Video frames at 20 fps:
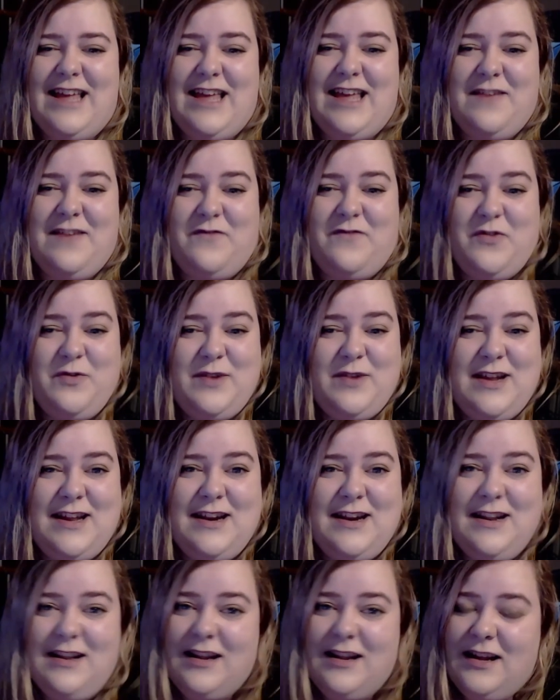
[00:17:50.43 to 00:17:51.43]
If you
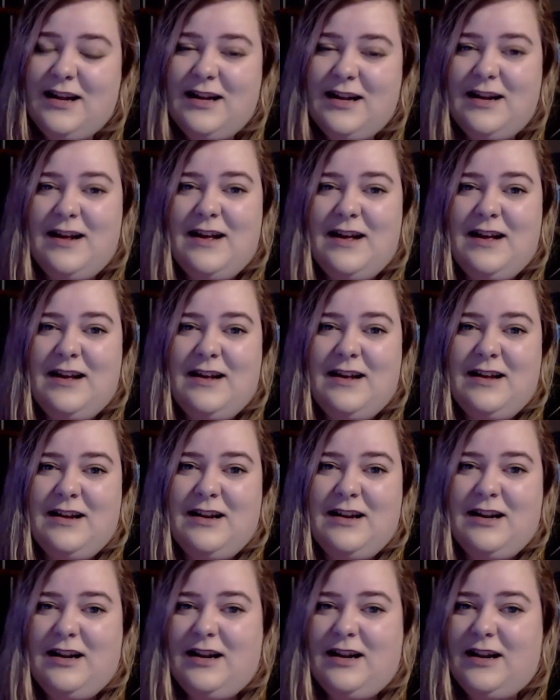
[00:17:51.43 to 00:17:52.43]
did,
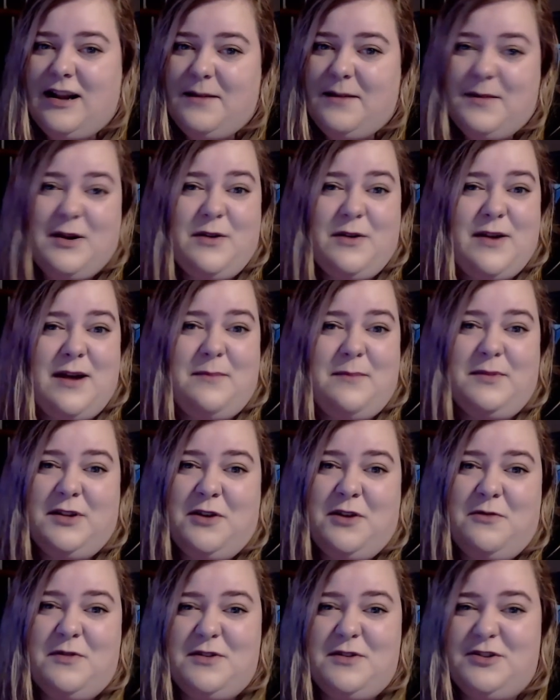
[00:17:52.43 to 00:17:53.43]
let me know down
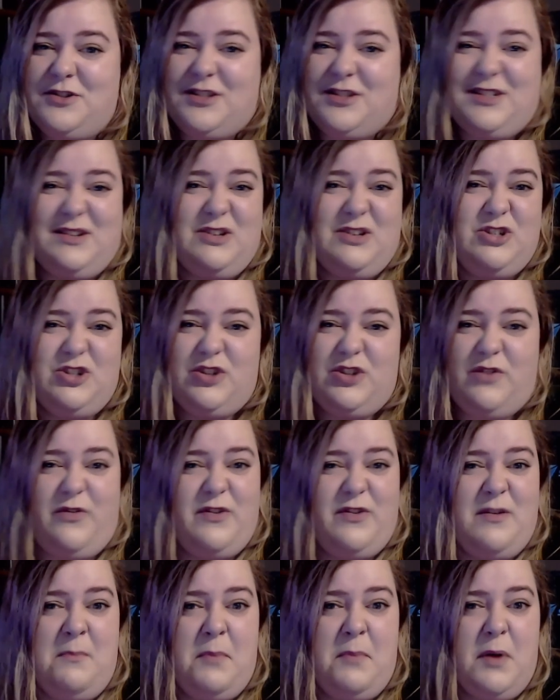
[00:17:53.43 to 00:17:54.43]
below with just a
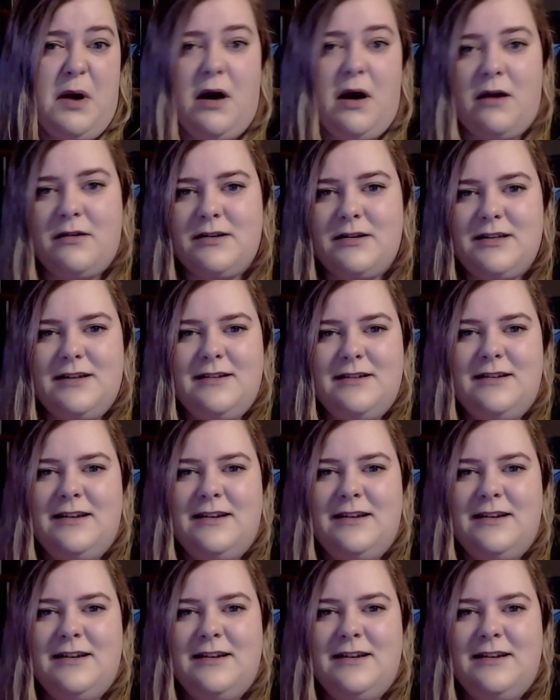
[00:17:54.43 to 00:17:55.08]
simple heart,